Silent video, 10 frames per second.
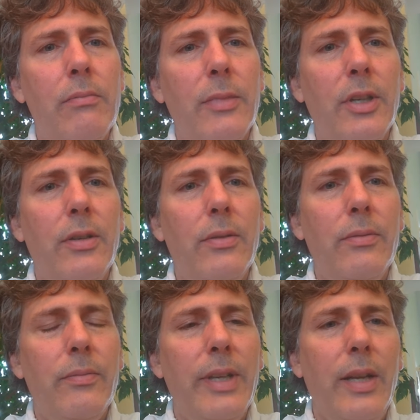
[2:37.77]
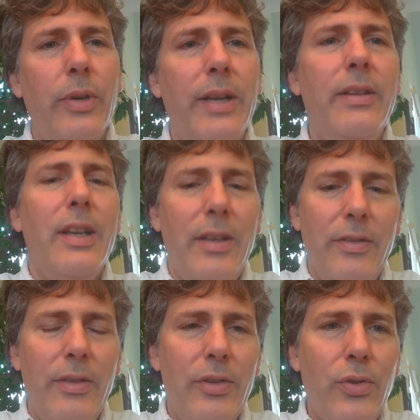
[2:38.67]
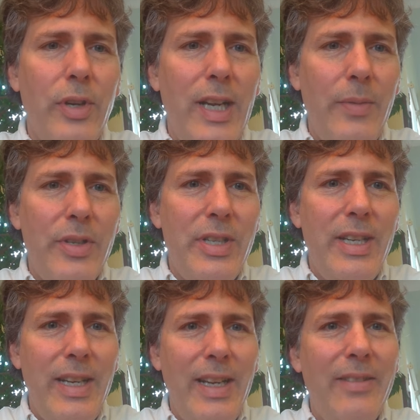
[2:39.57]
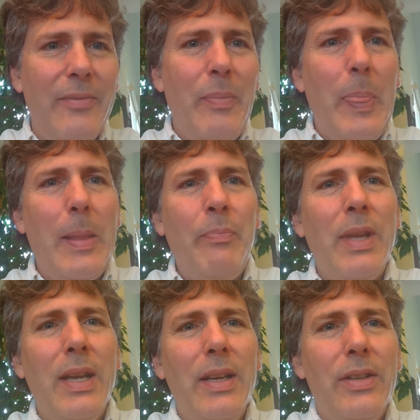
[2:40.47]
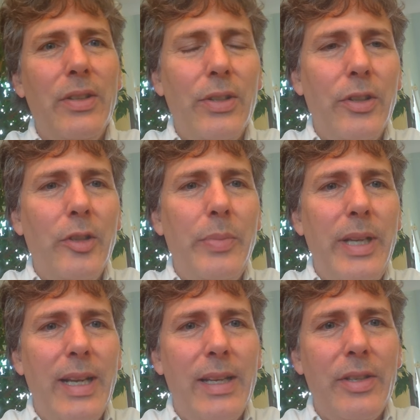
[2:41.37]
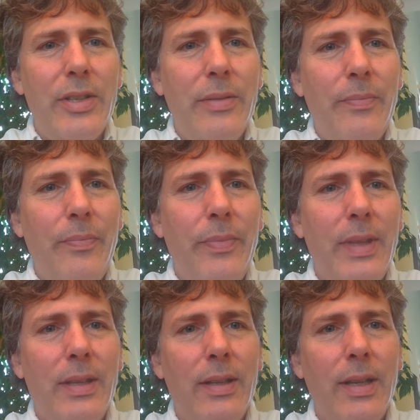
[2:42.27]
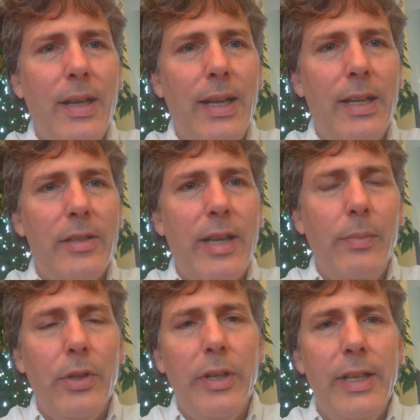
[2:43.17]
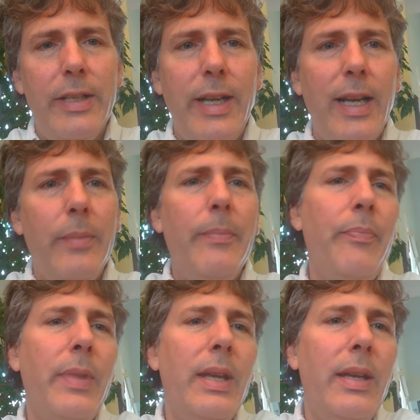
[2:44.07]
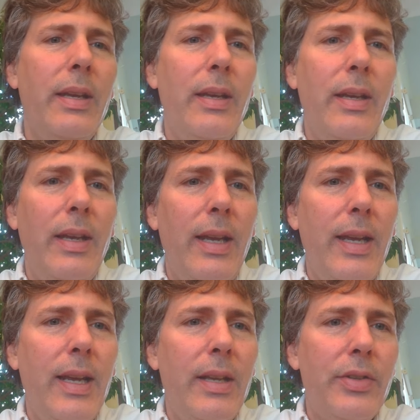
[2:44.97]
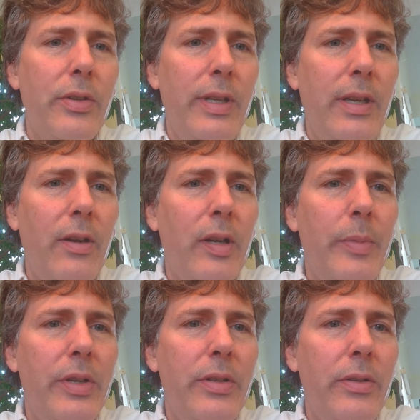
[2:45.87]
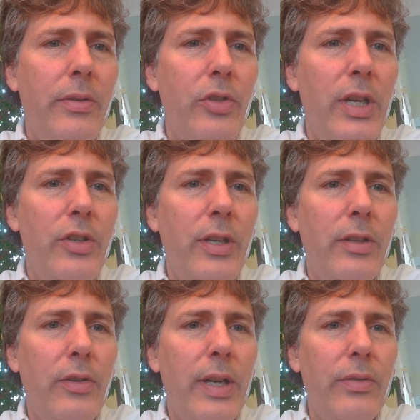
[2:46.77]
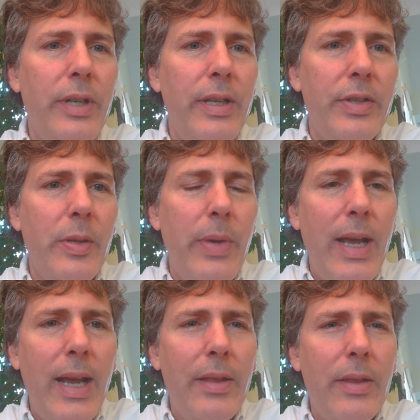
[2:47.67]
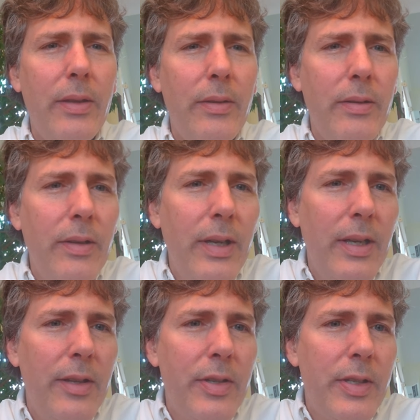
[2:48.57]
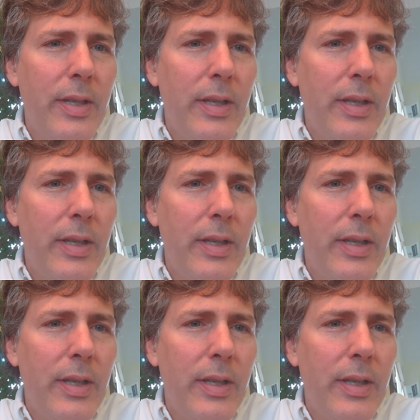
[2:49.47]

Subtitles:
Oh, anyway, the short name is CD to Learn PS. I can just type learn and hit tab. And so the argument to changing the directory is the path. This is